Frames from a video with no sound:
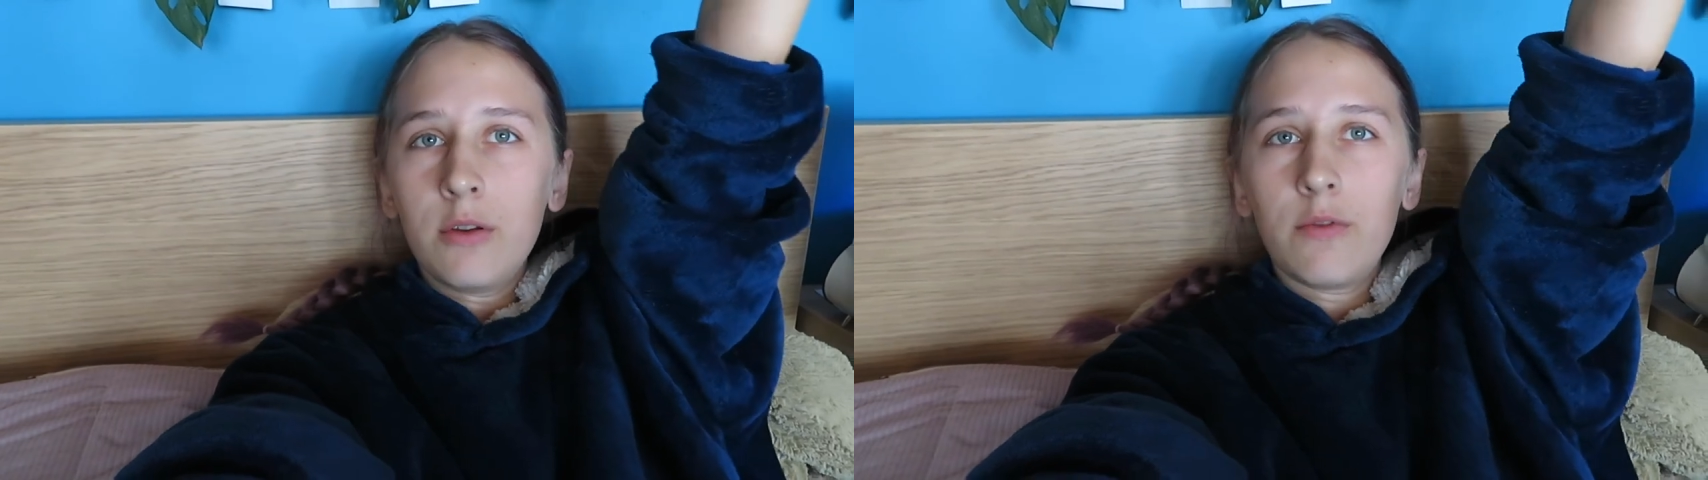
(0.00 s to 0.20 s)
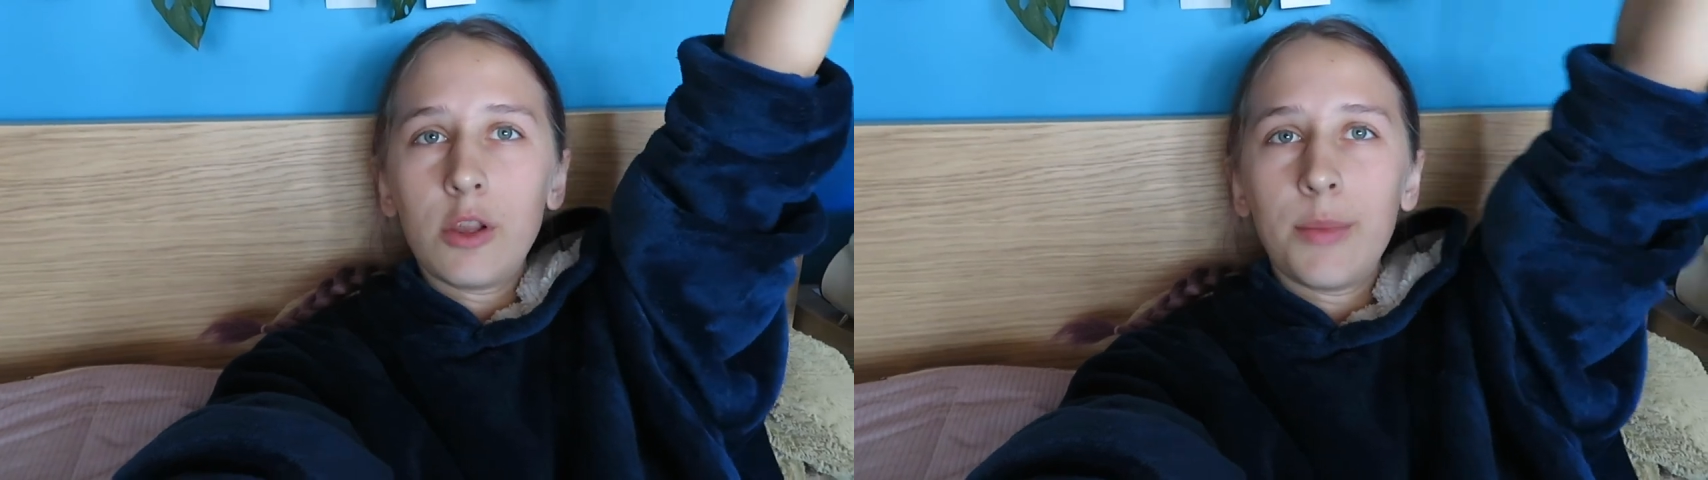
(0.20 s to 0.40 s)

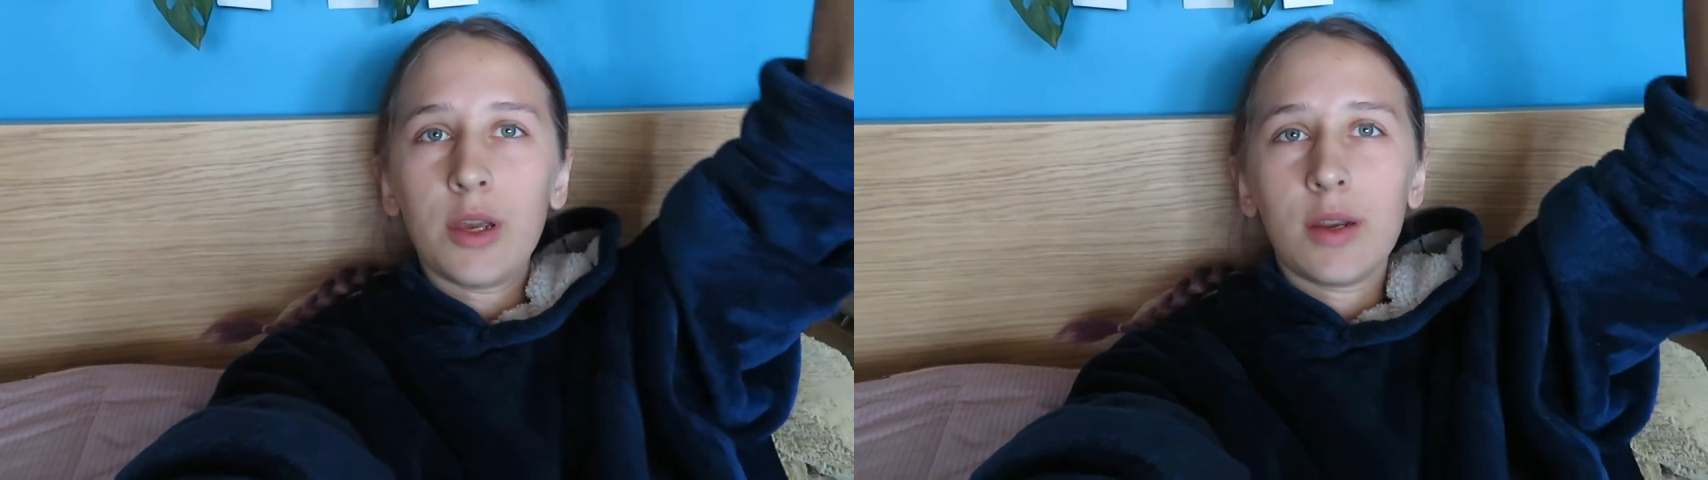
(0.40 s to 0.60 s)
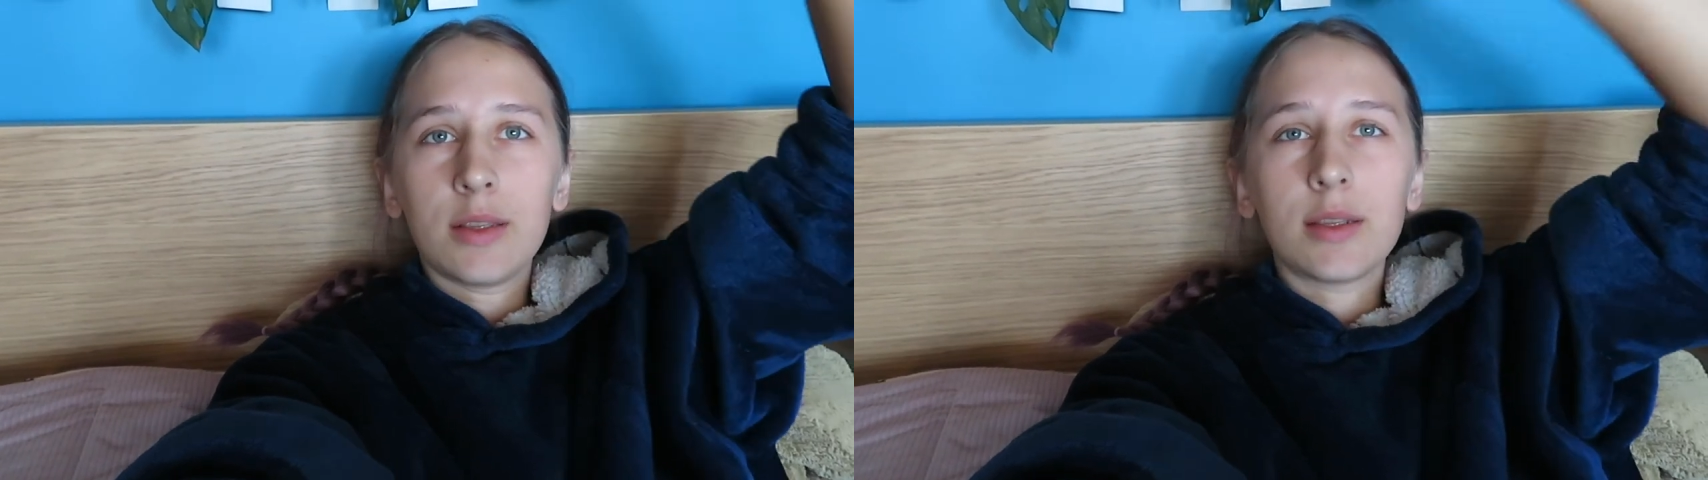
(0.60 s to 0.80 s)
don't follow me
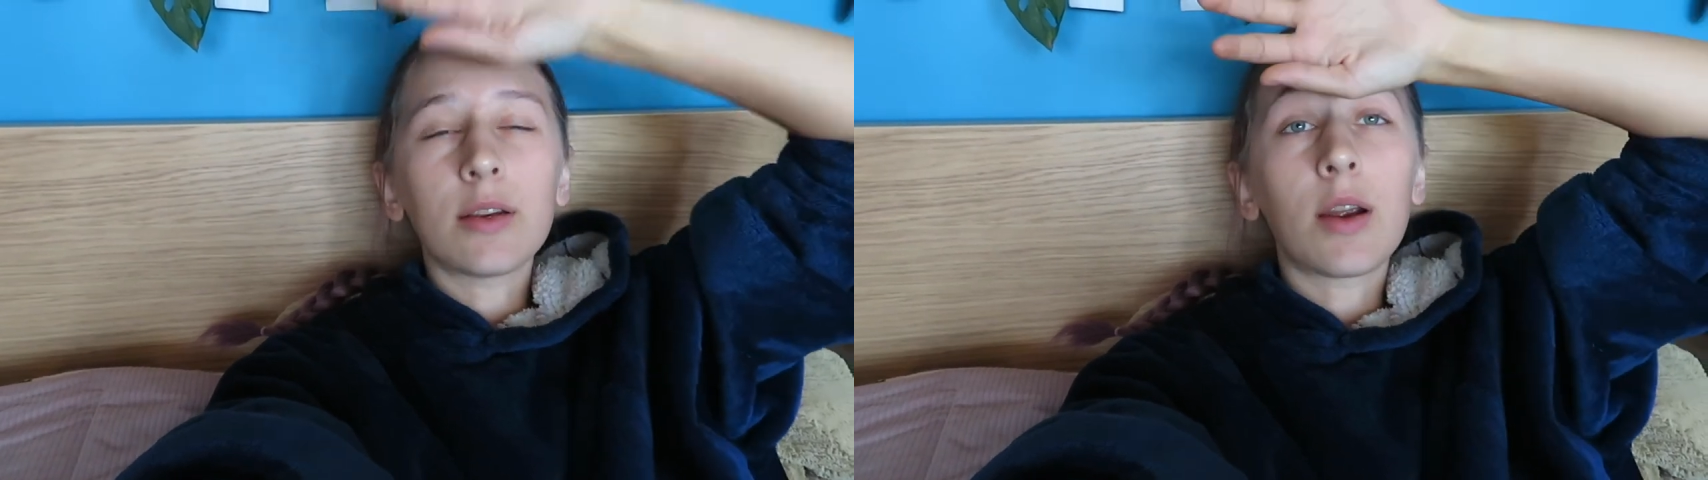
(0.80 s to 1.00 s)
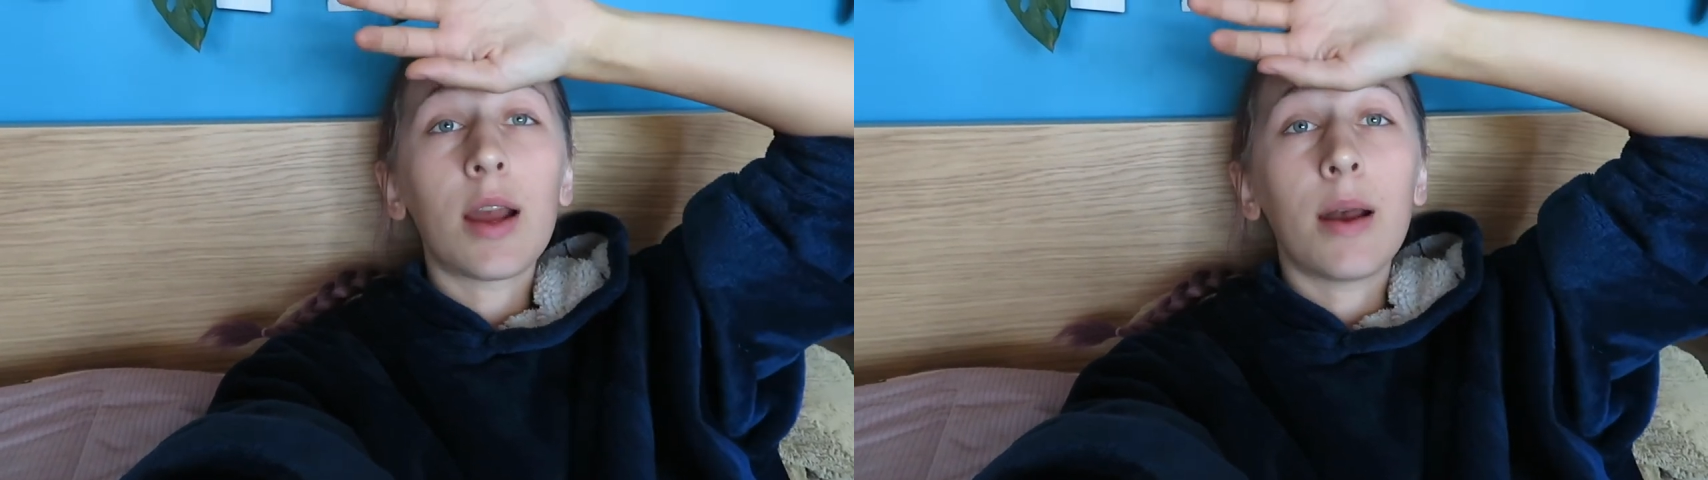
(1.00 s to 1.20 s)
on
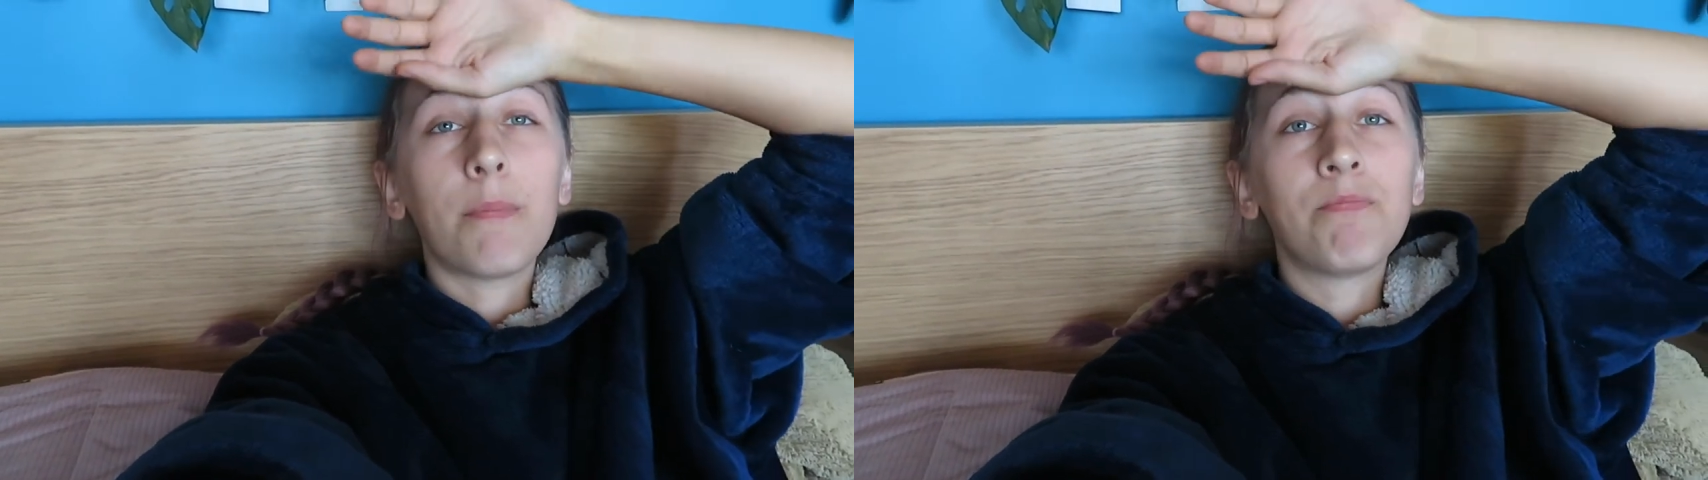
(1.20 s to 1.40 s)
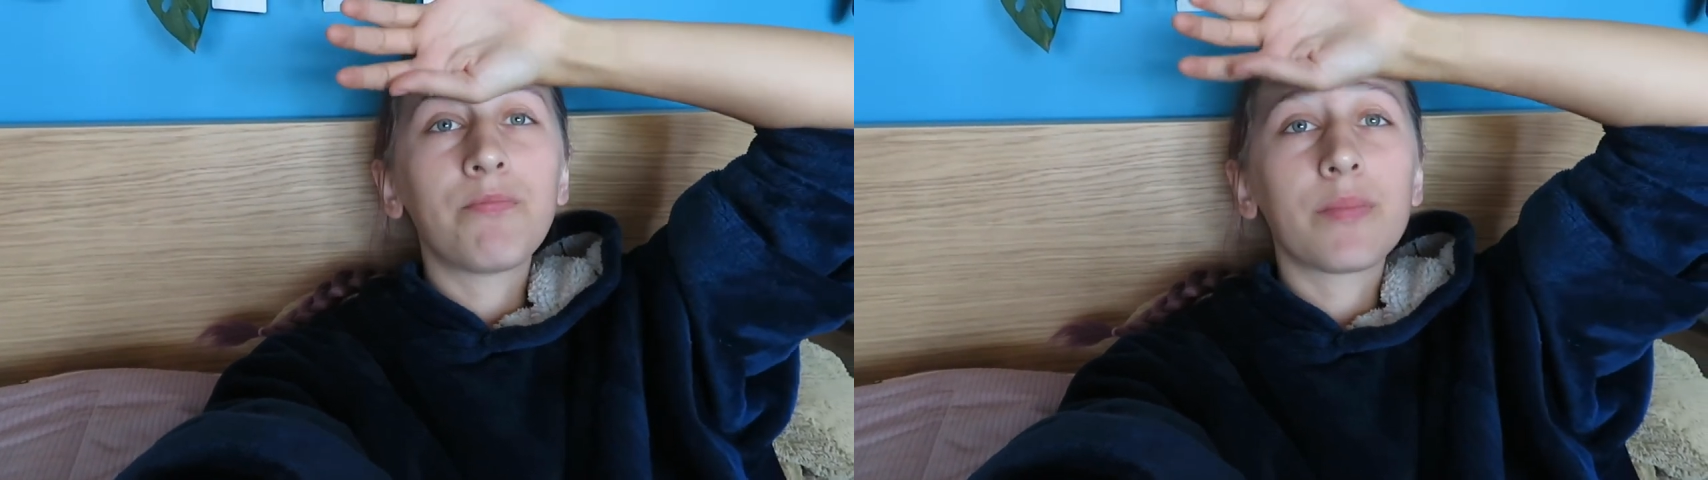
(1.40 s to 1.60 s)

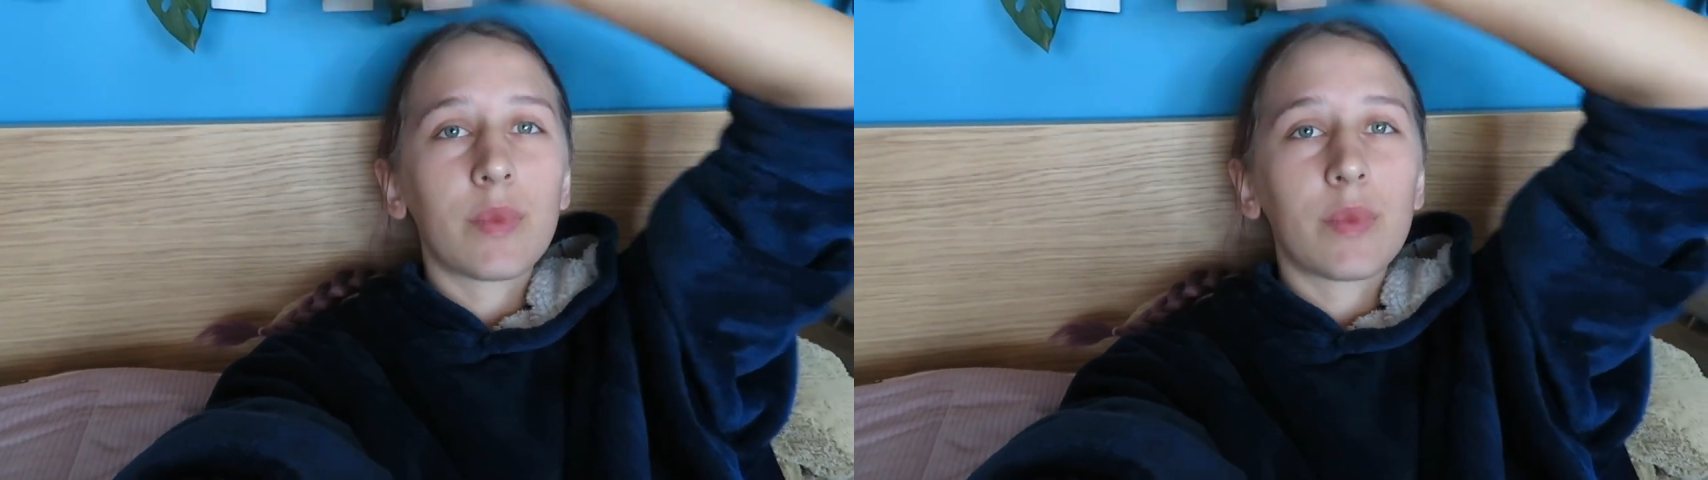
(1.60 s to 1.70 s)
Instagram,